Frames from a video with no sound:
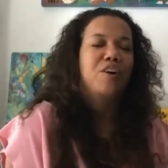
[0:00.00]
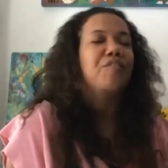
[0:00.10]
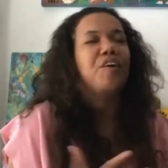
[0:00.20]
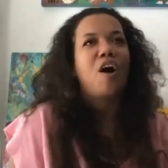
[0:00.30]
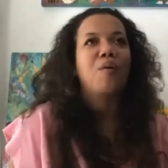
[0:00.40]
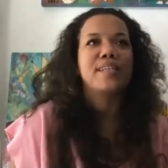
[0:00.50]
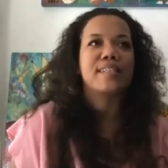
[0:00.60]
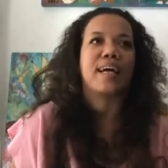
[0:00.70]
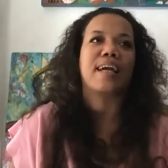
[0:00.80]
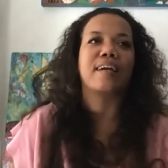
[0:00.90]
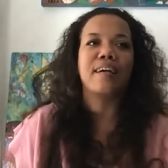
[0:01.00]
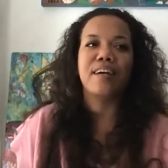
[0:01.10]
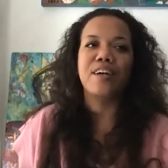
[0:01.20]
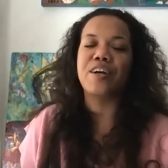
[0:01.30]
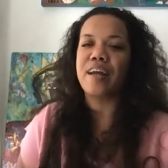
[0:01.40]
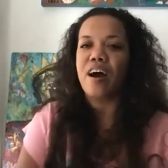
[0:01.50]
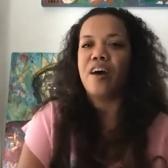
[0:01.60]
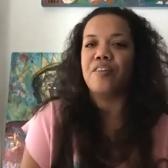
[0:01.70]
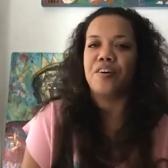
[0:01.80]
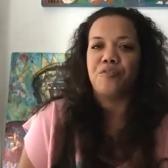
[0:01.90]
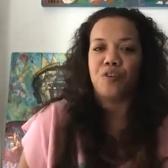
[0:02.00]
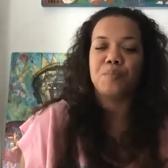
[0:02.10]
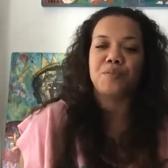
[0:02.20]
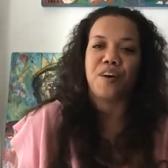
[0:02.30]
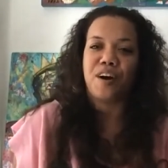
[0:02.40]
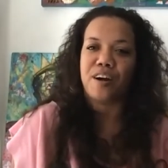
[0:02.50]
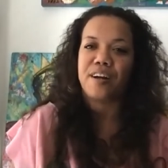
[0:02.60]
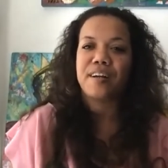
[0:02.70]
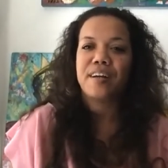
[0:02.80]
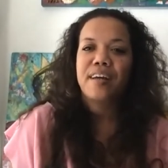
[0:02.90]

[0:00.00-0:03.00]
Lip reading: or they're always like good at other forms of art.